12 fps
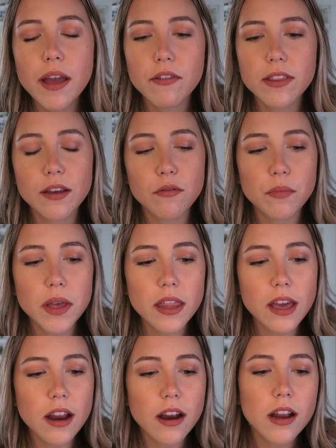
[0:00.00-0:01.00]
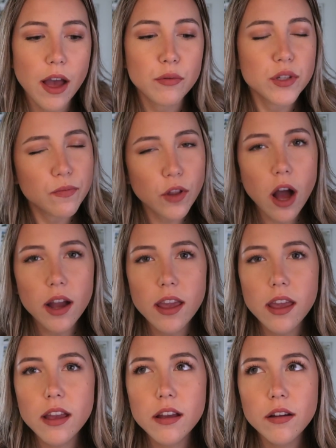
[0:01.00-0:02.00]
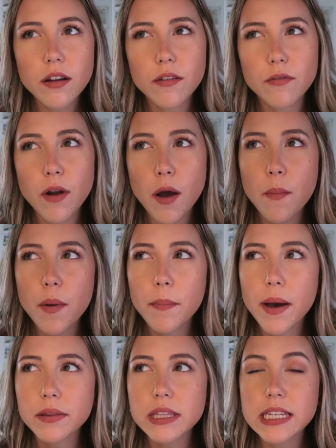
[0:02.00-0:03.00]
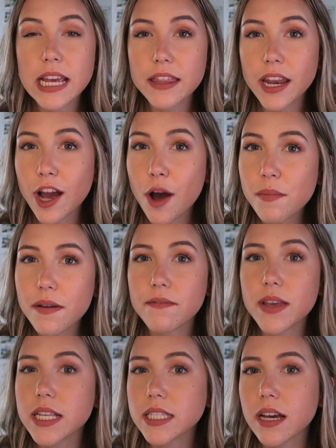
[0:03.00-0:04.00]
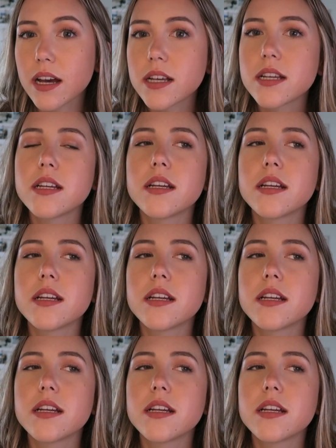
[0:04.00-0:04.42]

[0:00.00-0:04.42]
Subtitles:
Everything will be there. I was vlogging from about the day that I got my visa